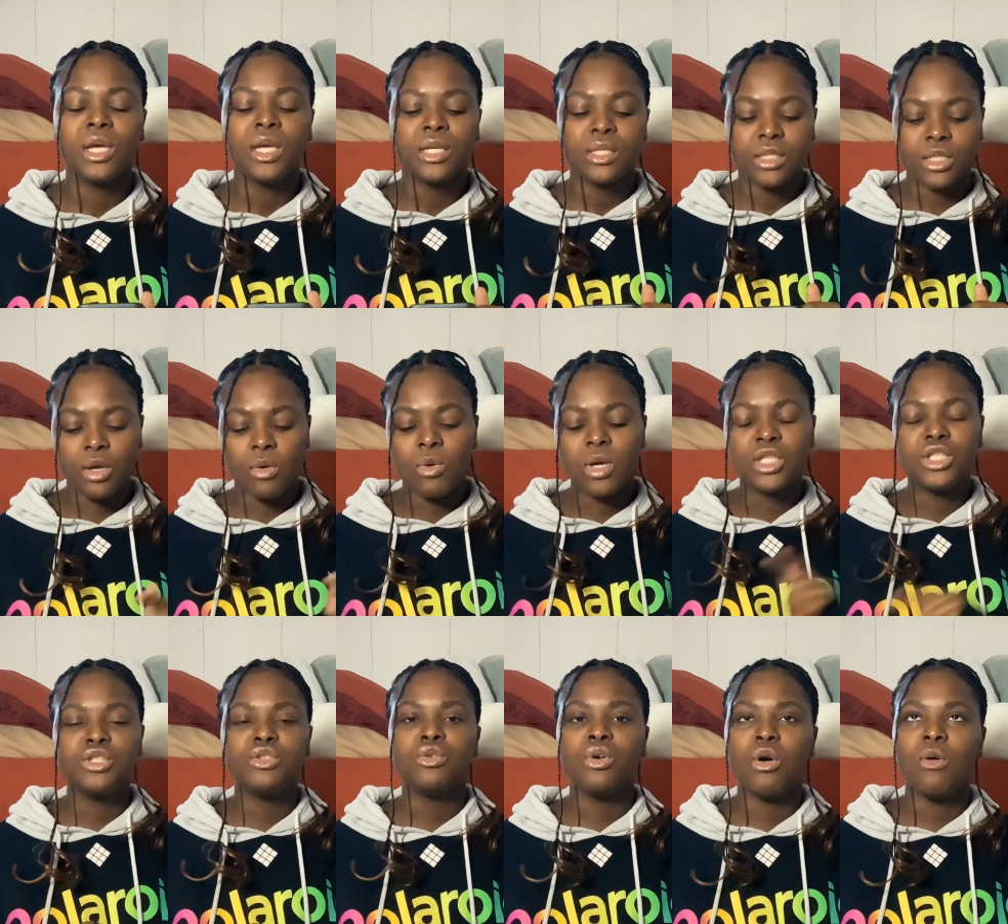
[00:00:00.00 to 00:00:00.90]
So once
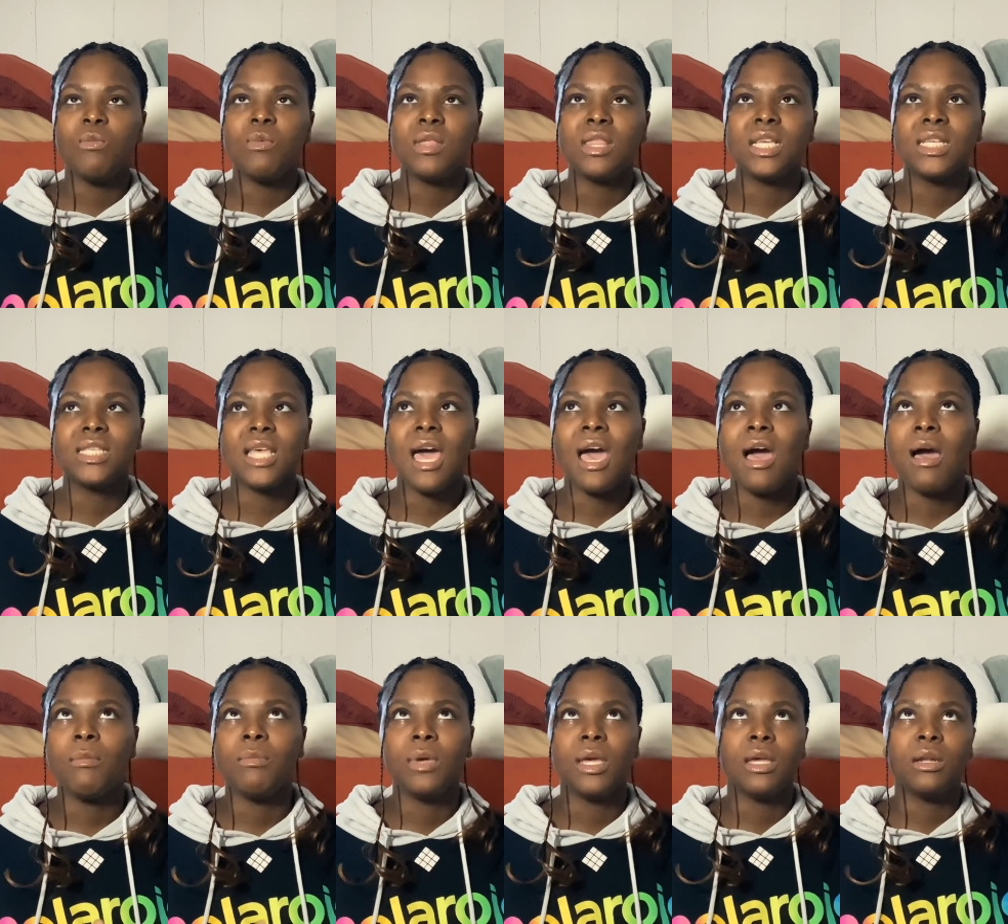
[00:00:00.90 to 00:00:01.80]
you open this
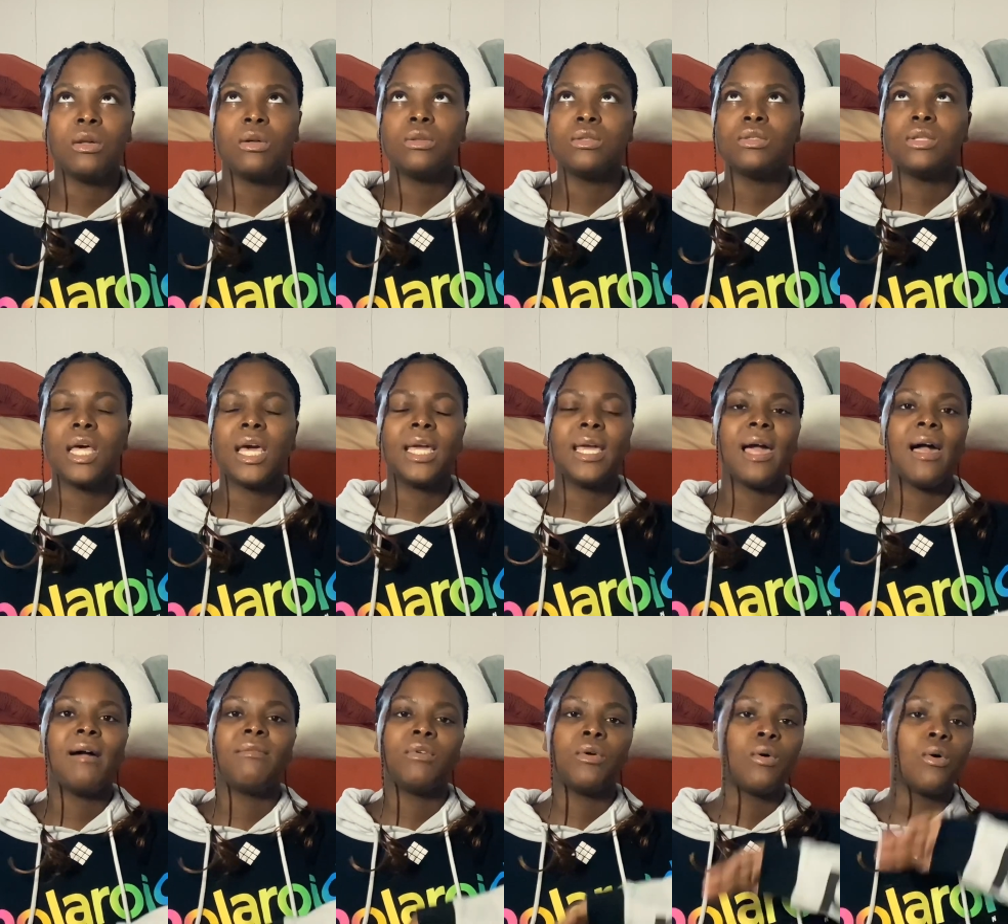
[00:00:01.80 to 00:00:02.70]
app, it'll like
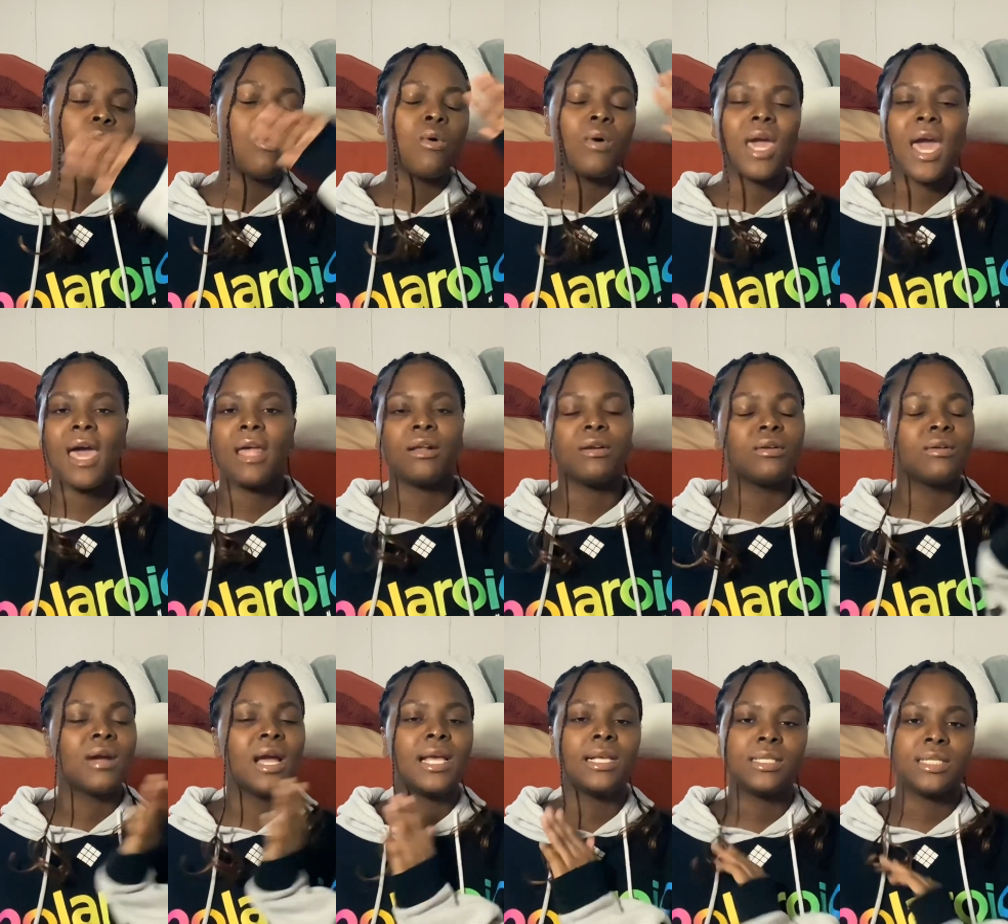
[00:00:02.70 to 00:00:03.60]
have a whole
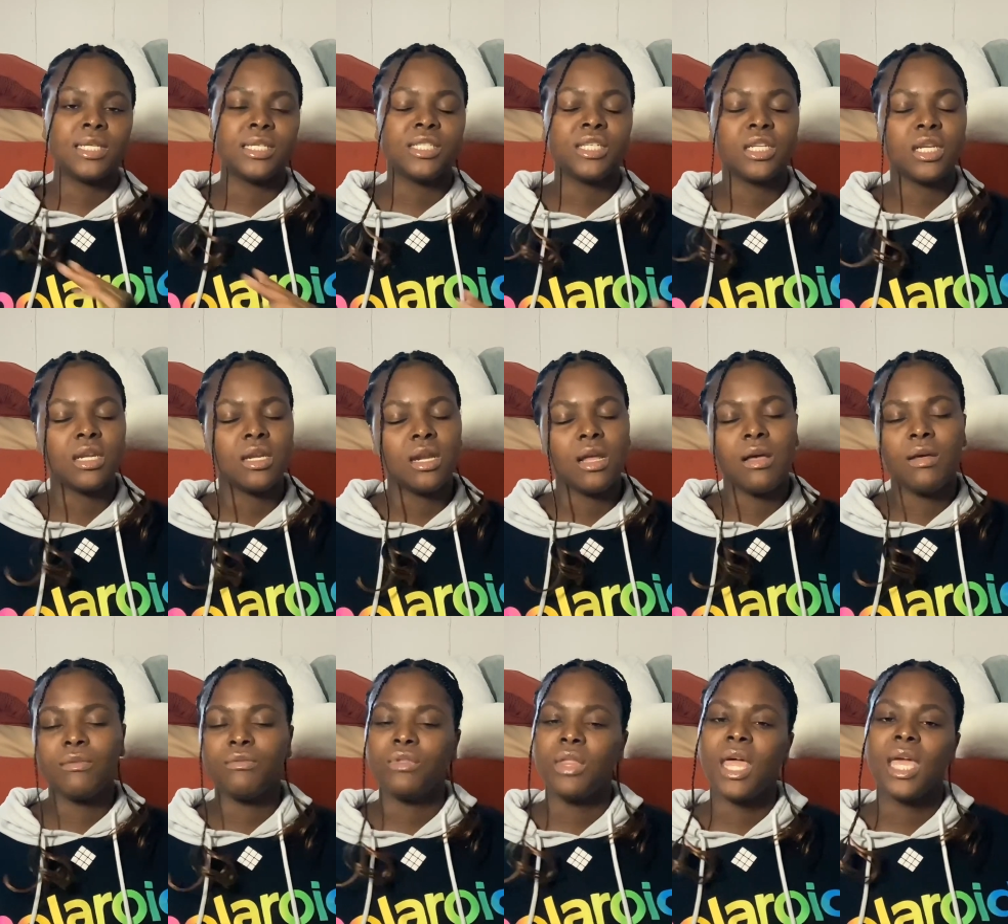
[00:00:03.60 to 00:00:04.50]
categorization
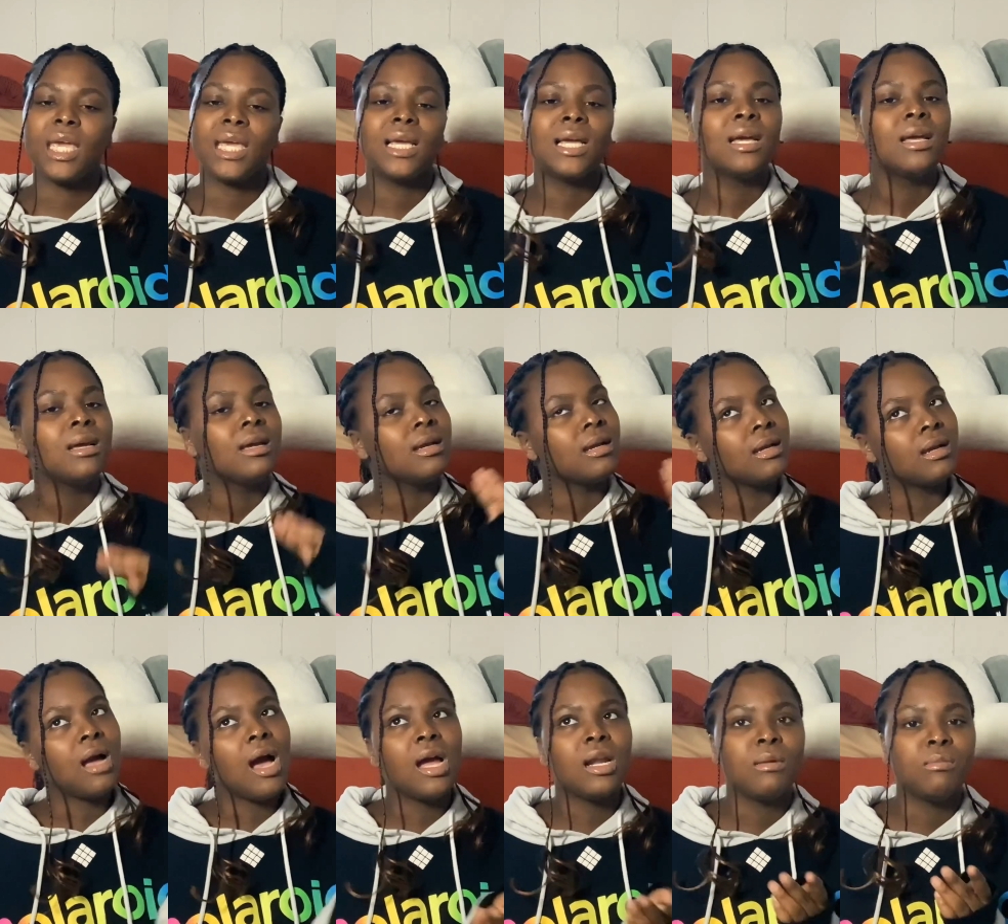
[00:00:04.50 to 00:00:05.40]
of like
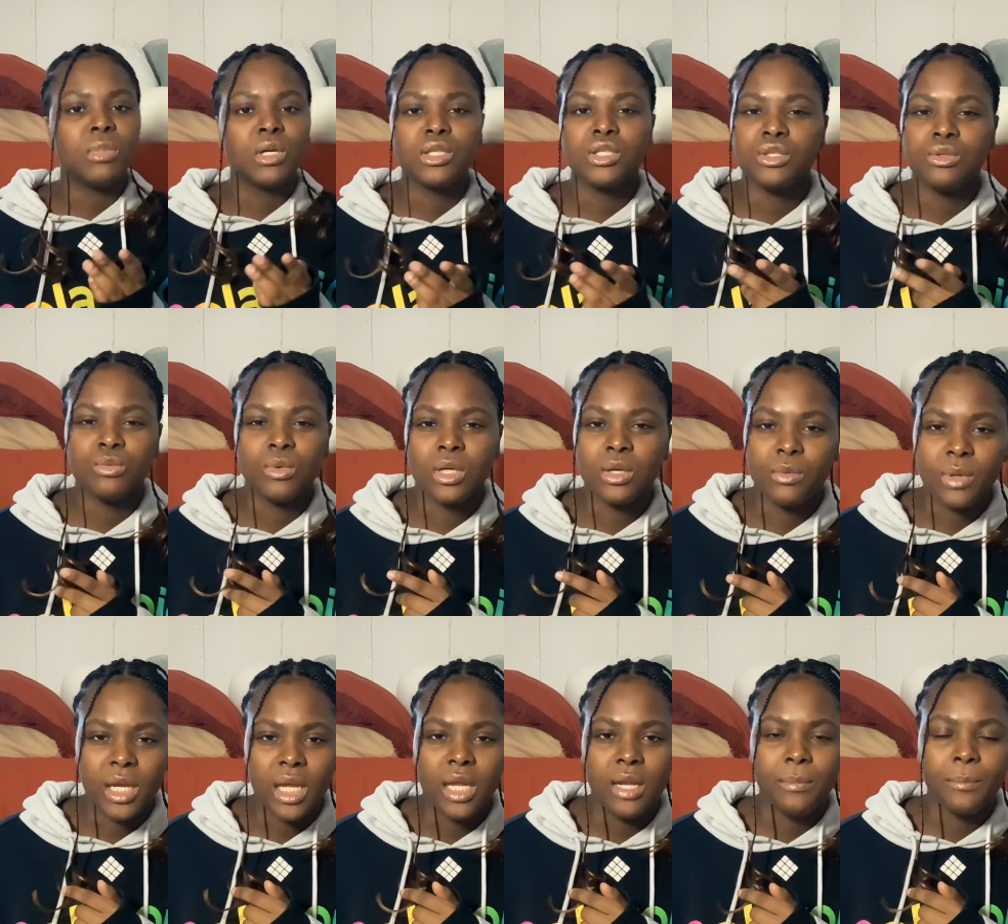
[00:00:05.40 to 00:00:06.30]
kind of books you want to
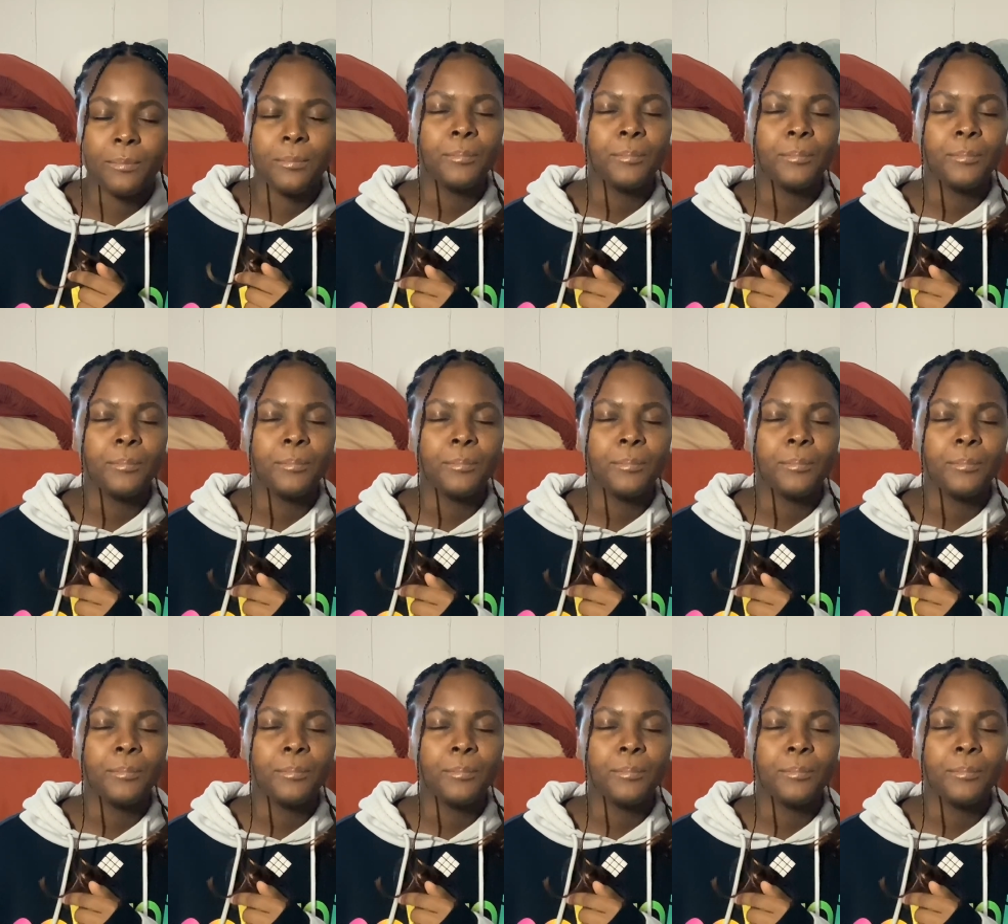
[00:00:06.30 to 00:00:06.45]
read.